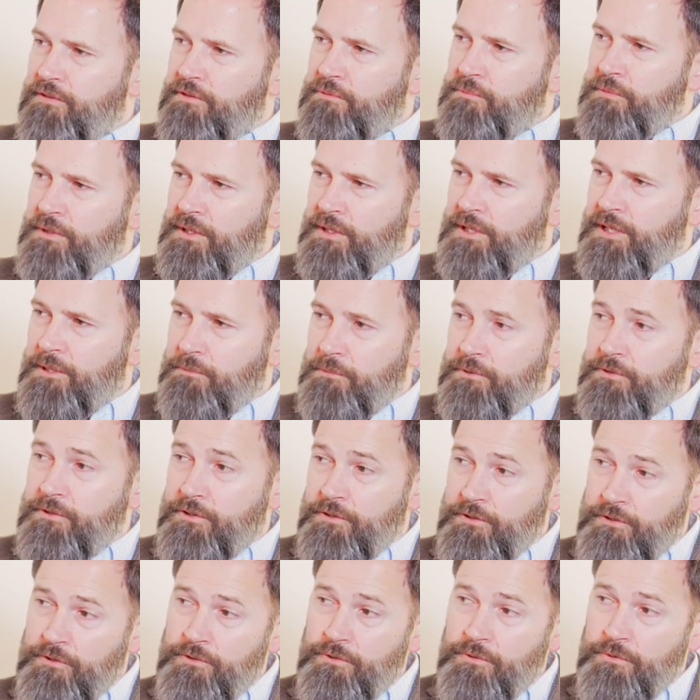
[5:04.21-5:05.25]
of being able to
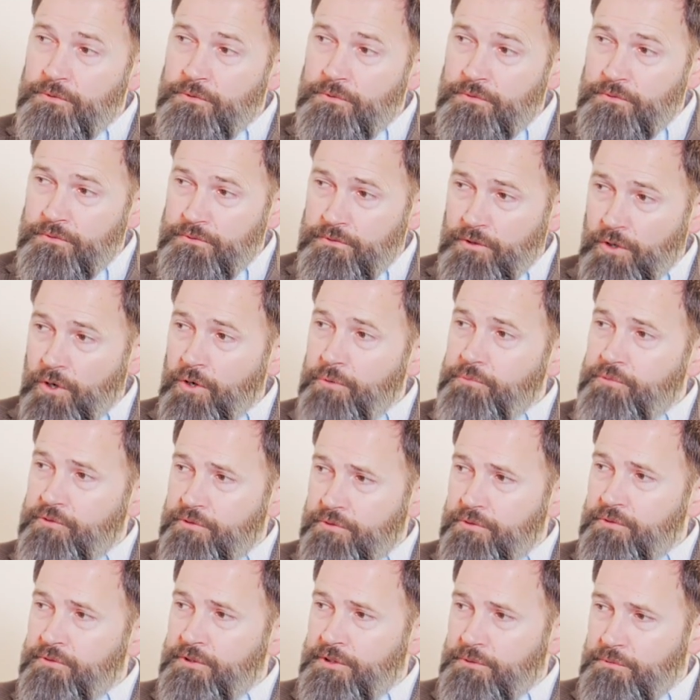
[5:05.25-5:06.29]
do
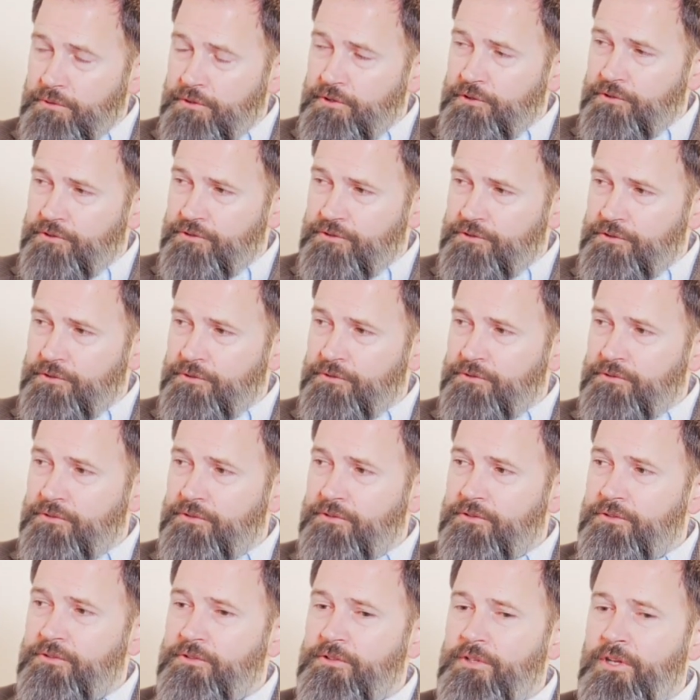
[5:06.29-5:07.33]
homeschooling with your
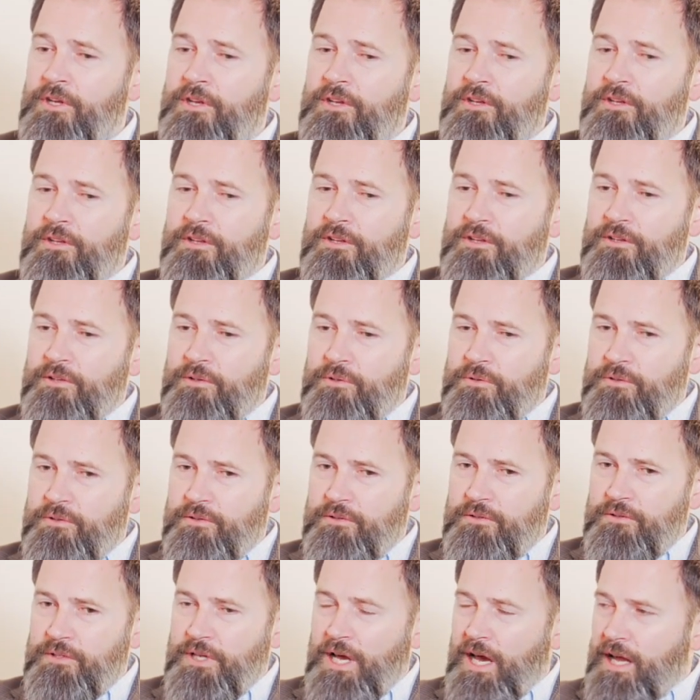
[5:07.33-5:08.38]
students,
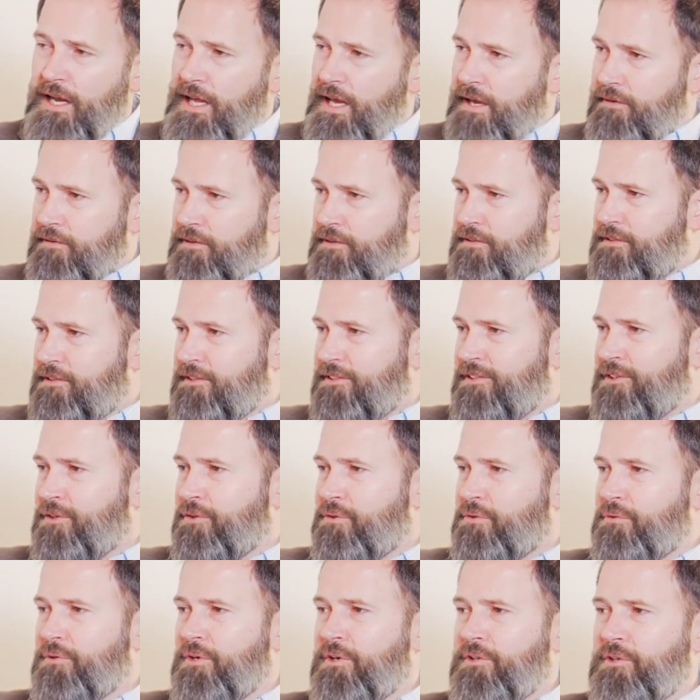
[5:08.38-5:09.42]
not having to go
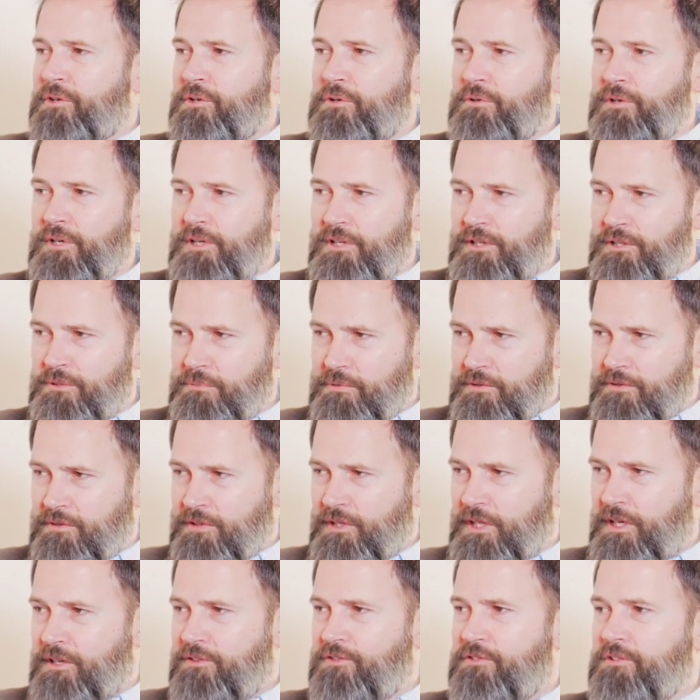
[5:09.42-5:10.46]
through all the curriculum
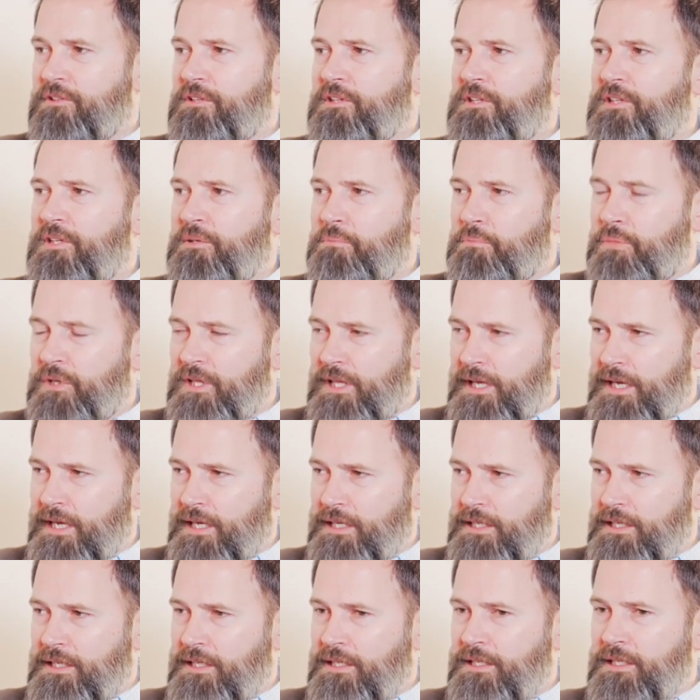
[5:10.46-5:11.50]
selection and
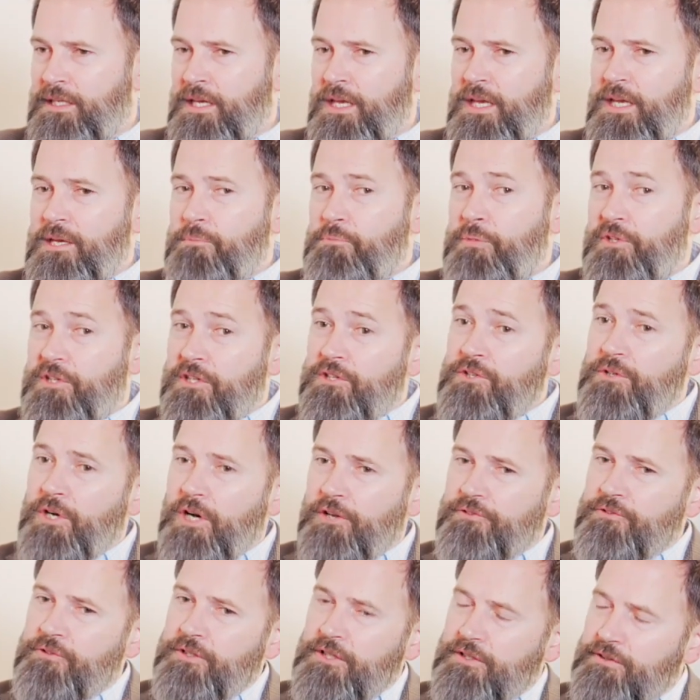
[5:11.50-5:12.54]
planning, but then you
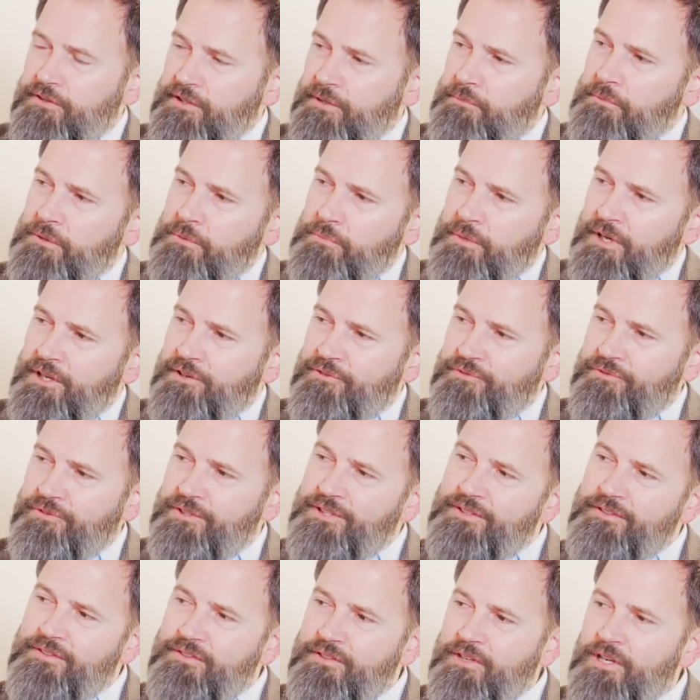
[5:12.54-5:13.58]
also get some of the
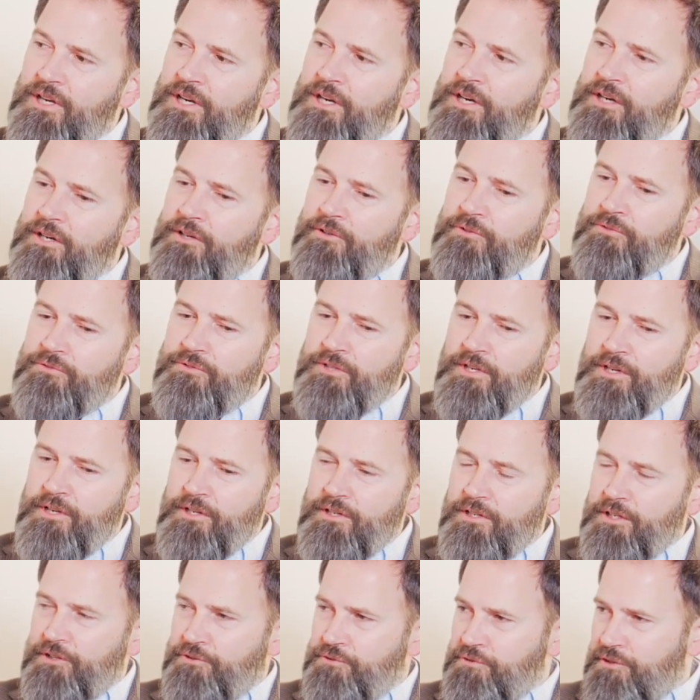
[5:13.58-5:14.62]
benefits of
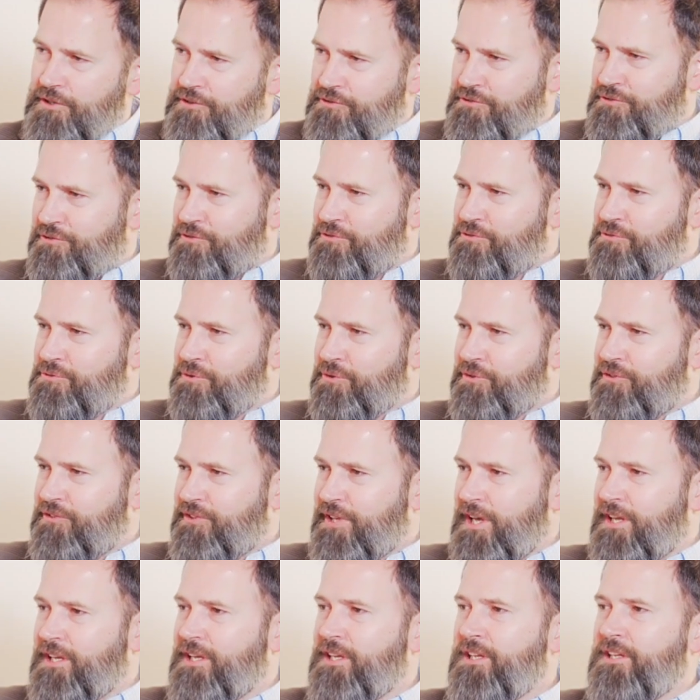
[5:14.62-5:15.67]
a traditional school
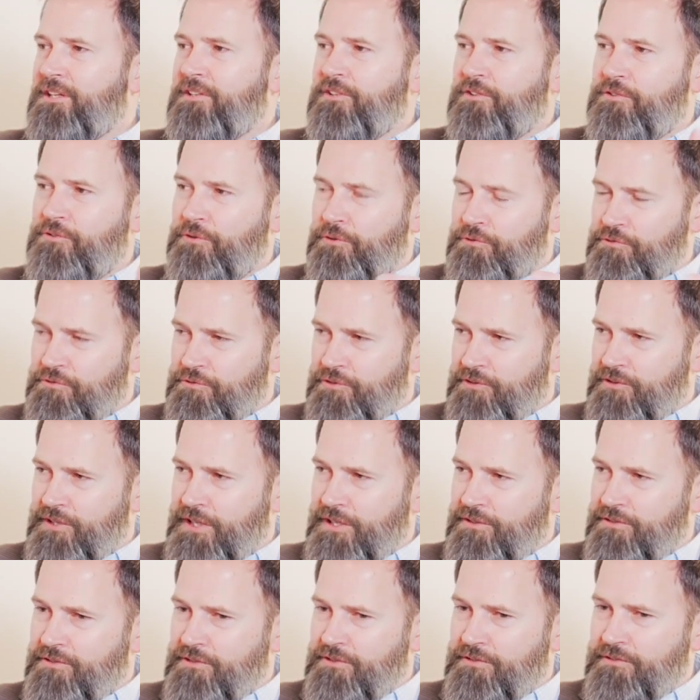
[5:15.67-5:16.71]
setting, the
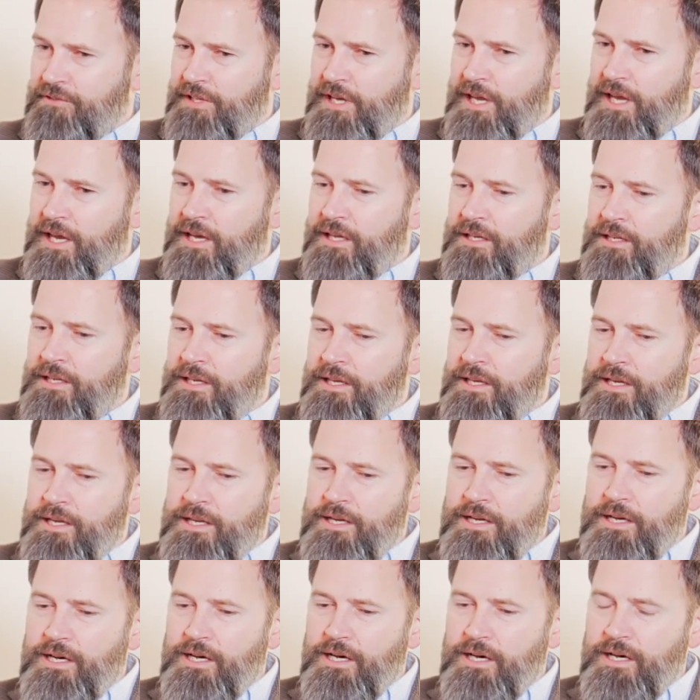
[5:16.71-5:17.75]
socialization of that,
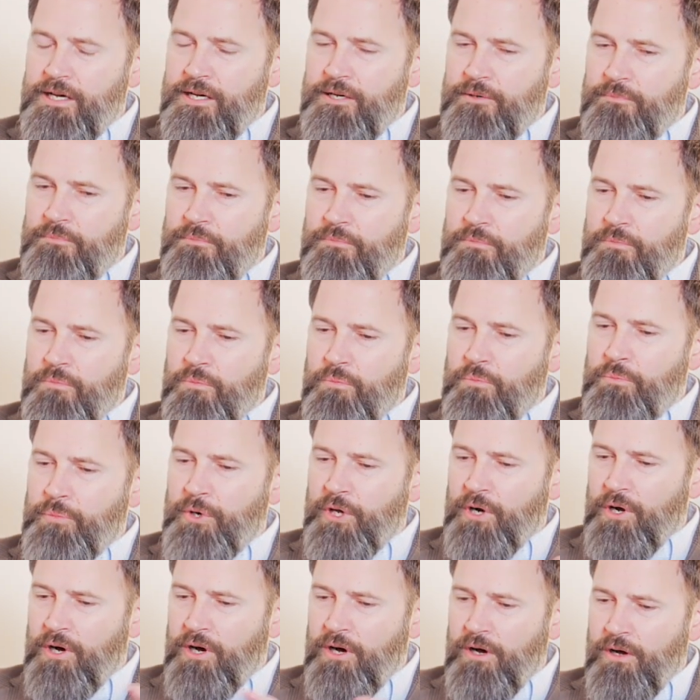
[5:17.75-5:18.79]

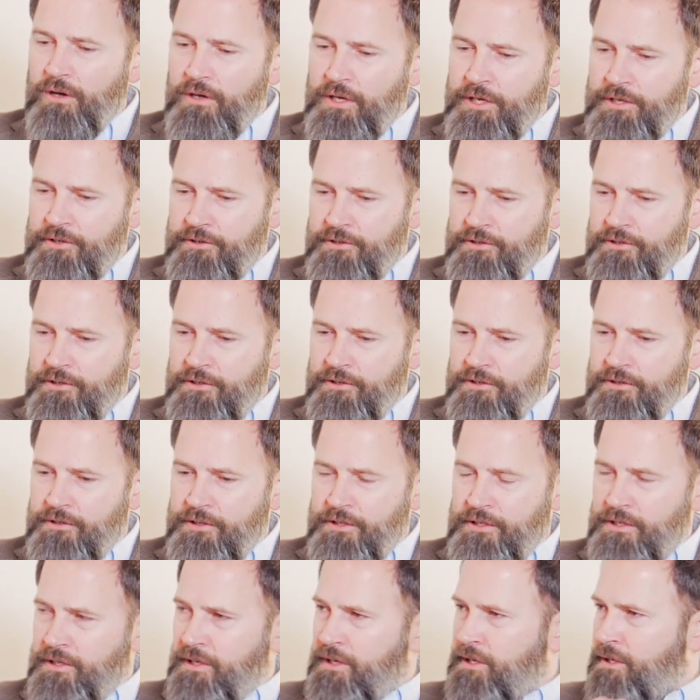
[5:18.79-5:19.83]
but all under
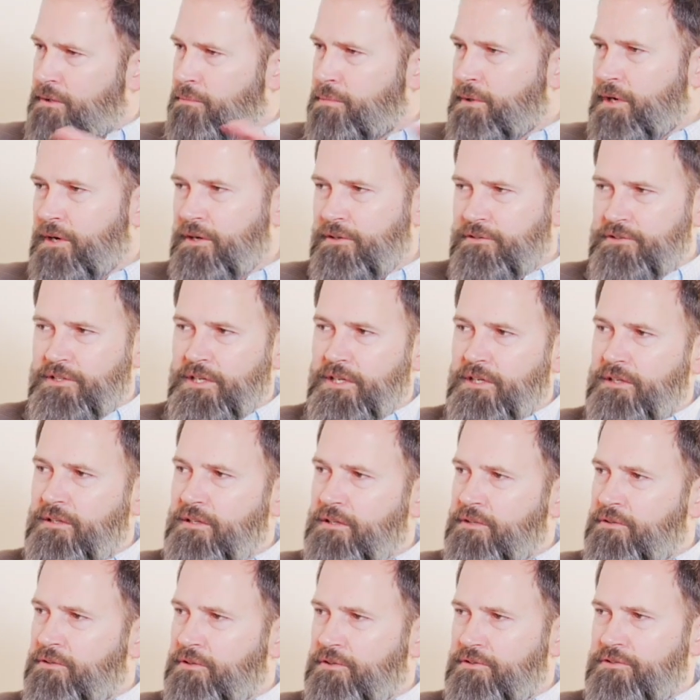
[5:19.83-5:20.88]
an
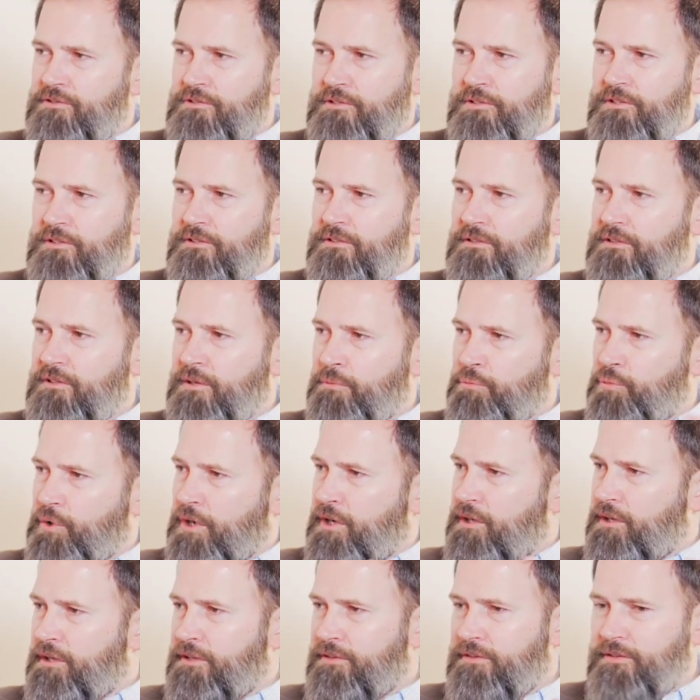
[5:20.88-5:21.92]
unapologetically Christian
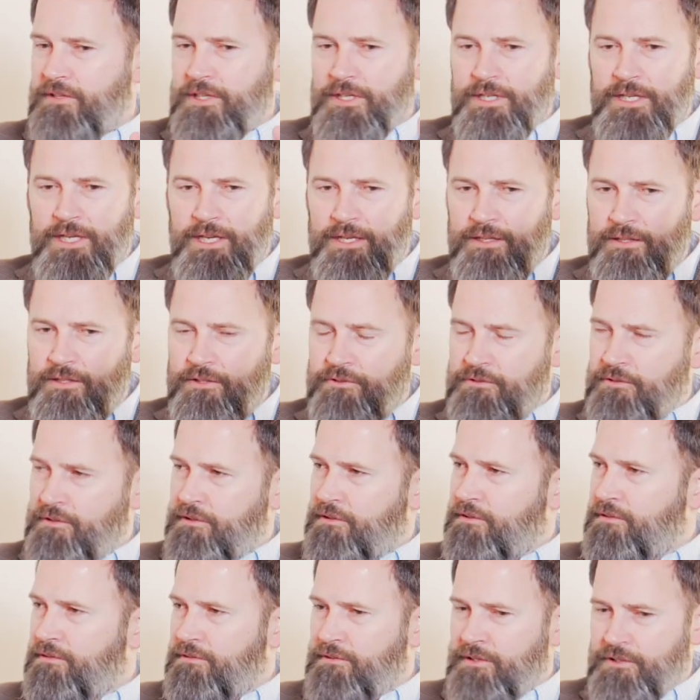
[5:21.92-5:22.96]
umbrella, saying, hey, these are
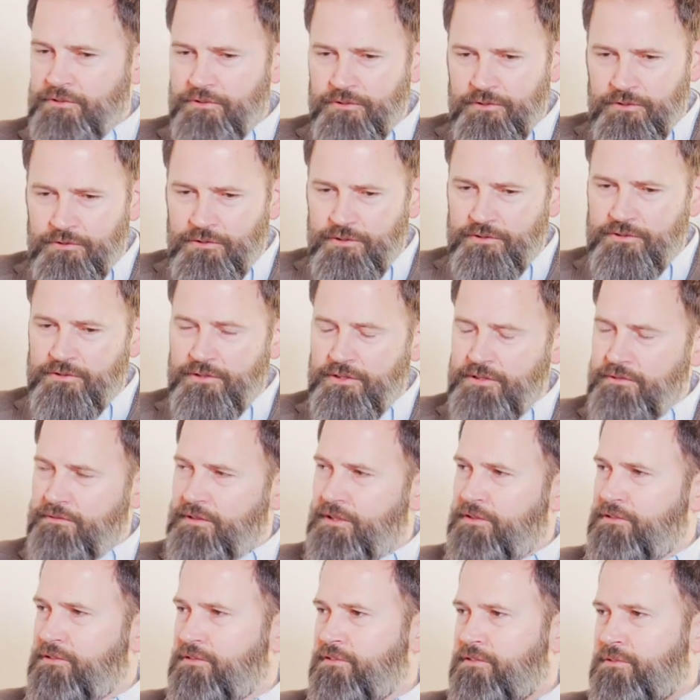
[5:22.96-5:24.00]
the Christian
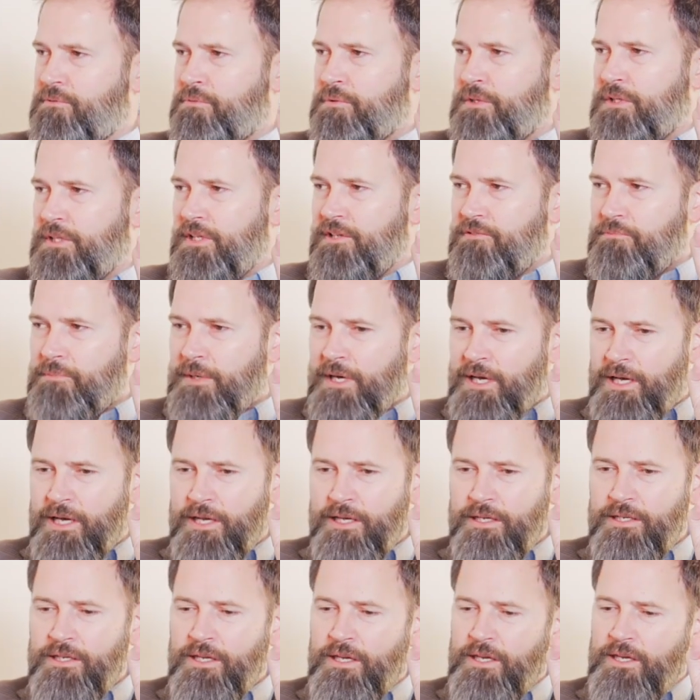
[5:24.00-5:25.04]
convictions that we live
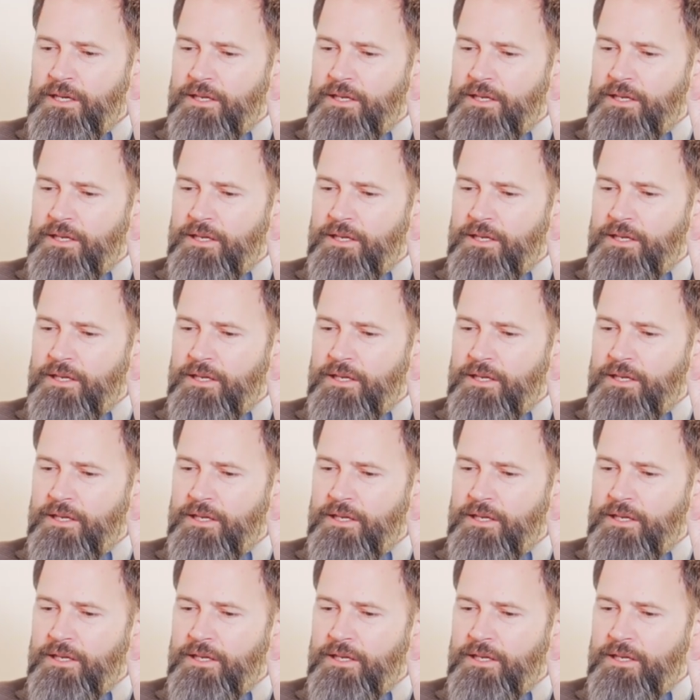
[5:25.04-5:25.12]
by.